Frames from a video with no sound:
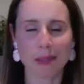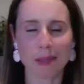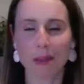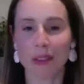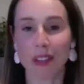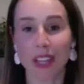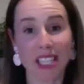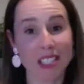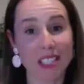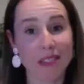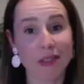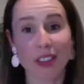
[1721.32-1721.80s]
well,
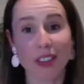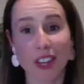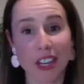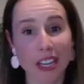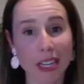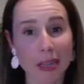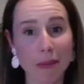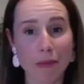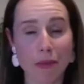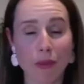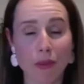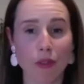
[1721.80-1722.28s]
that's a
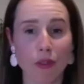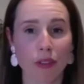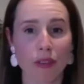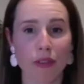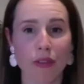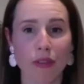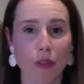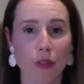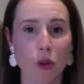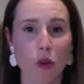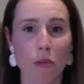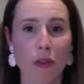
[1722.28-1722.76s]
very
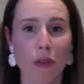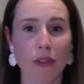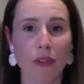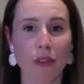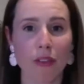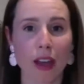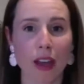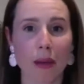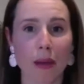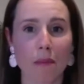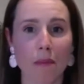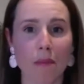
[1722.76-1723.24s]
important form of
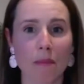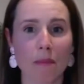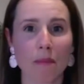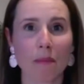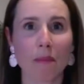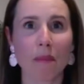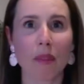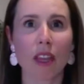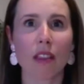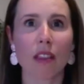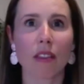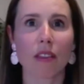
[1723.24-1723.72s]

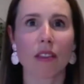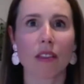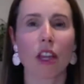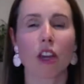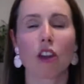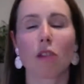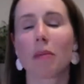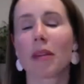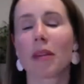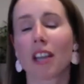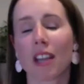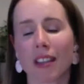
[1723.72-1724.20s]

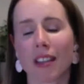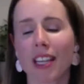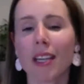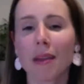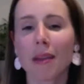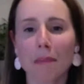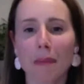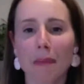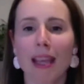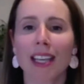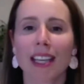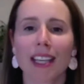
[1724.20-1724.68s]
therapy, I
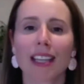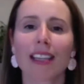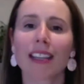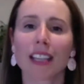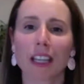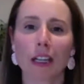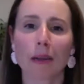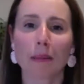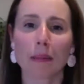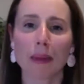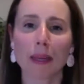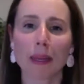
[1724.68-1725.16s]
think, baking
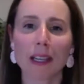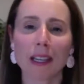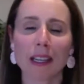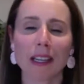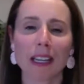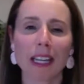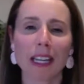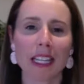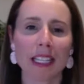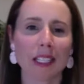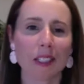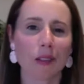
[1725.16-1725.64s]
therapy,
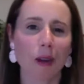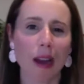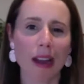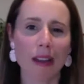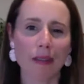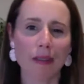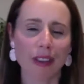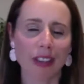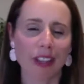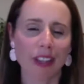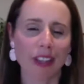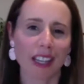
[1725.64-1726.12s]
and it's
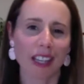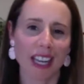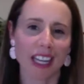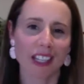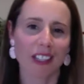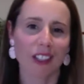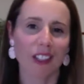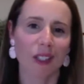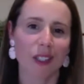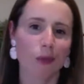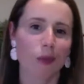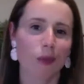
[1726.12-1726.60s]
great for getting
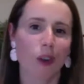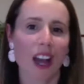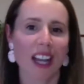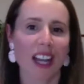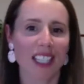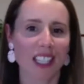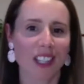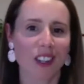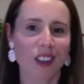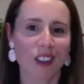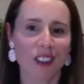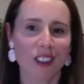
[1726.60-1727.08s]
those
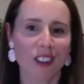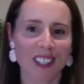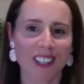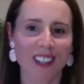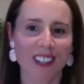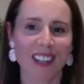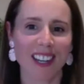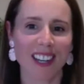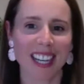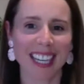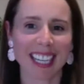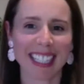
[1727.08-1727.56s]
writing cogs
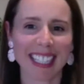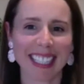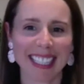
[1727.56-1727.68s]
turning.